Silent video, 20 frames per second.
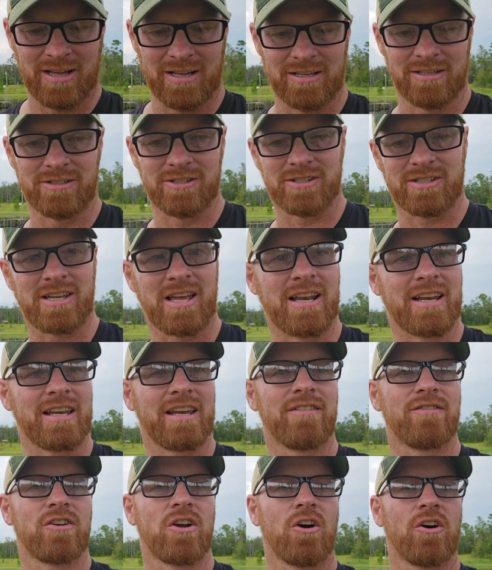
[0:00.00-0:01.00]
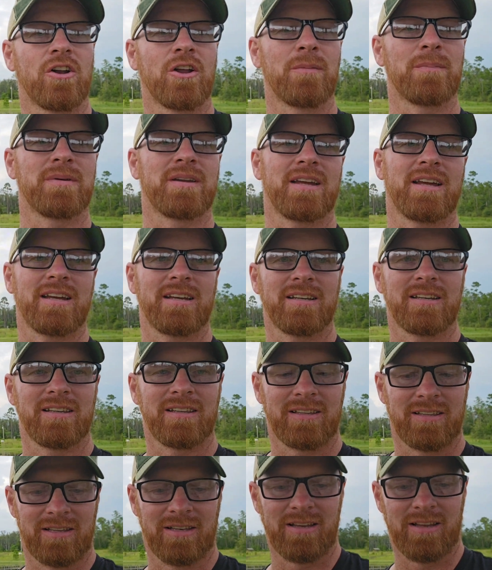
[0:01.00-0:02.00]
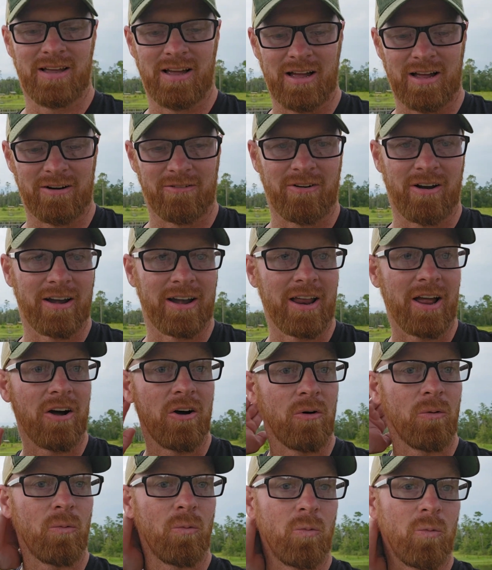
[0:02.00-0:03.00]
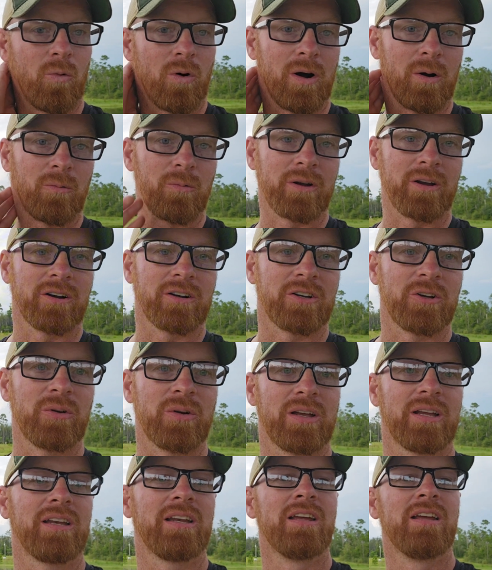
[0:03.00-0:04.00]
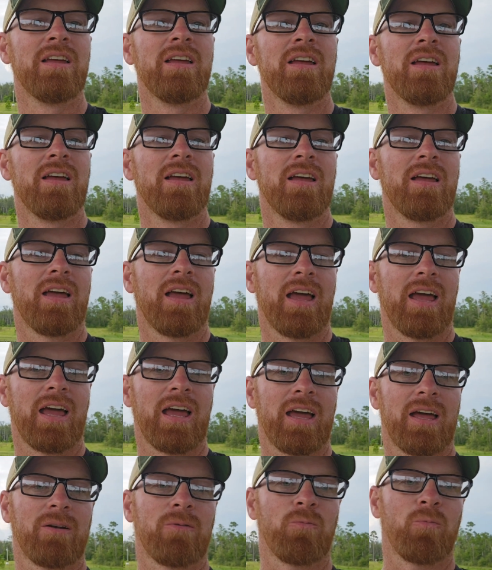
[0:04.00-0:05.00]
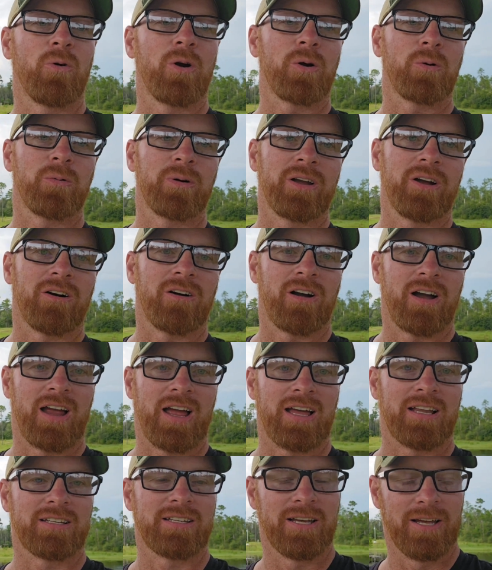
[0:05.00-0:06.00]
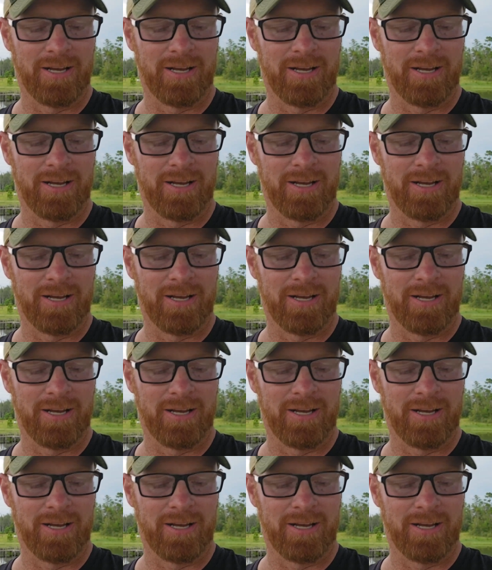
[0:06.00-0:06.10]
Just kind of give y'all an update right now what we are doing and where we are at.